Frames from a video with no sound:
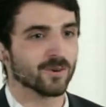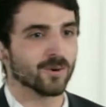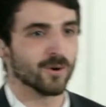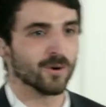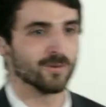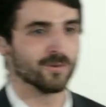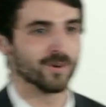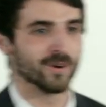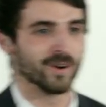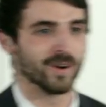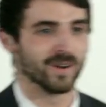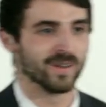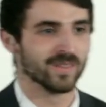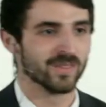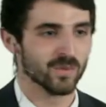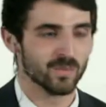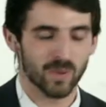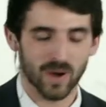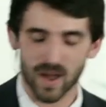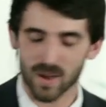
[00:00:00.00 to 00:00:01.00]
are over,
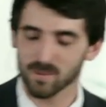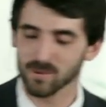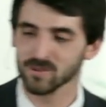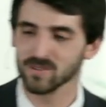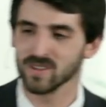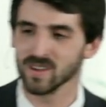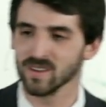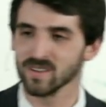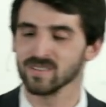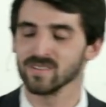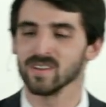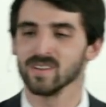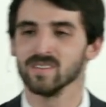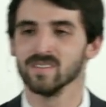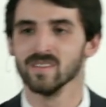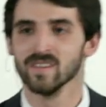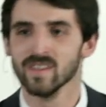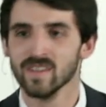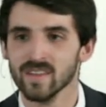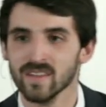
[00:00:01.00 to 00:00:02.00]
the Bible tells
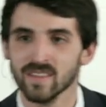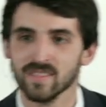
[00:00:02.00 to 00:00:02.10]
us